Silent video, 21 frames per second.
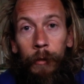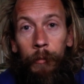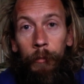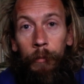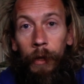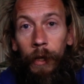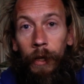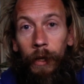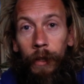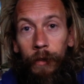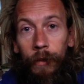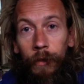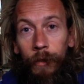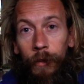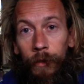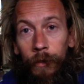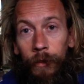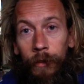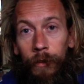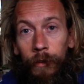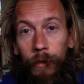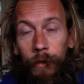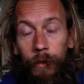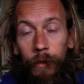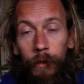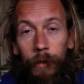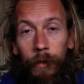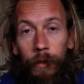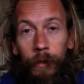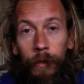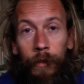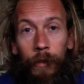But,
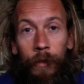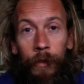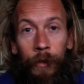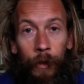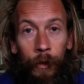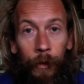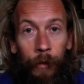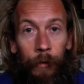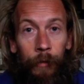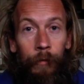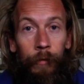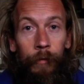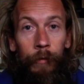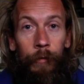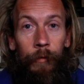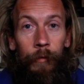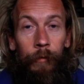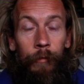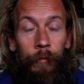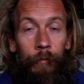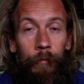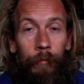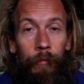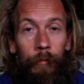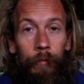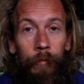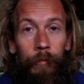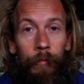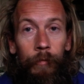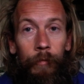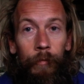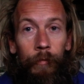you know,
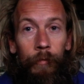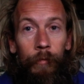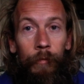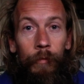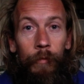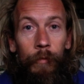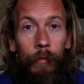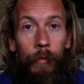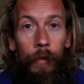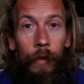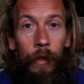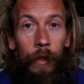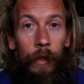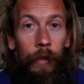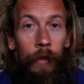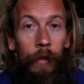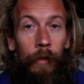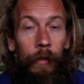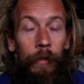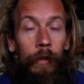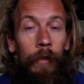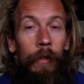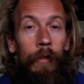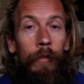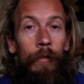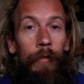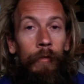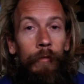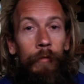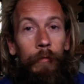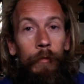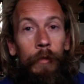the
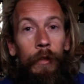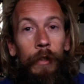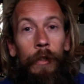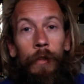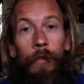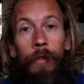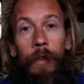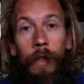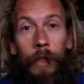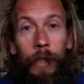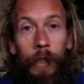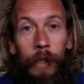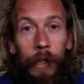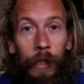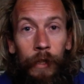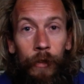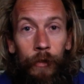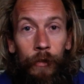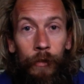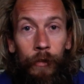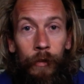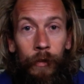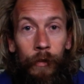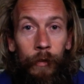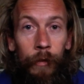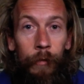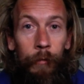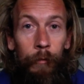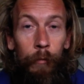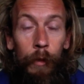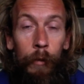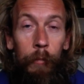evil elite
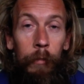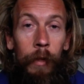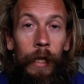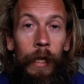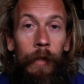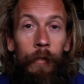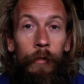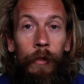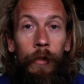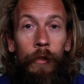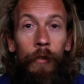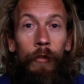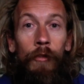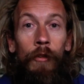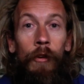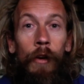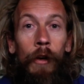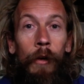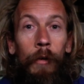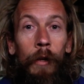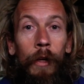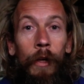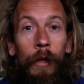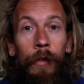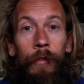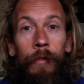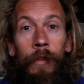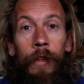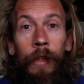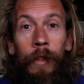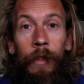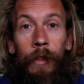probably have control
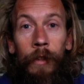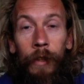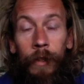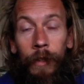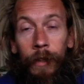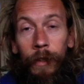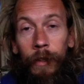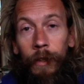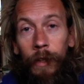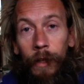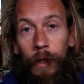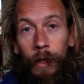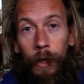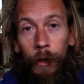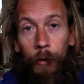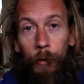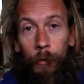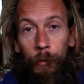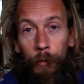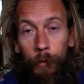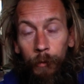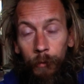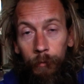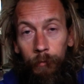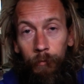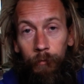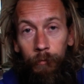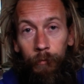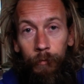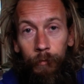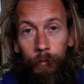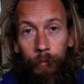over how
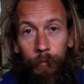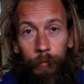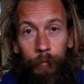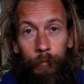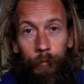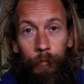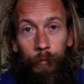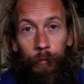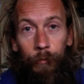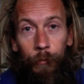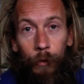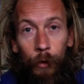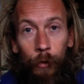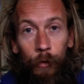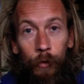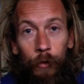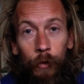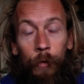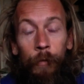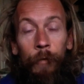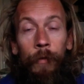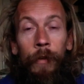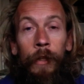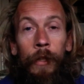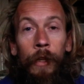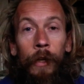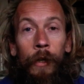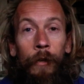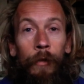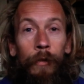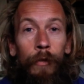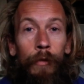YouTube
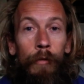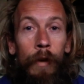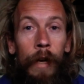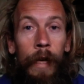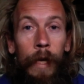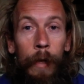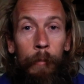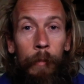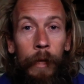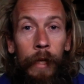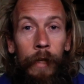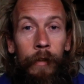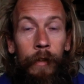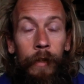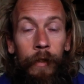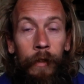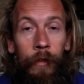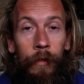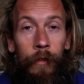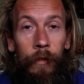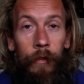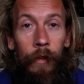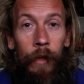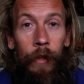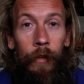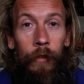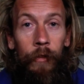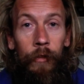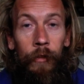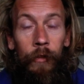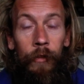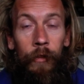videos are recommended and
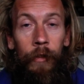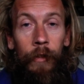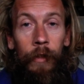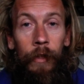such.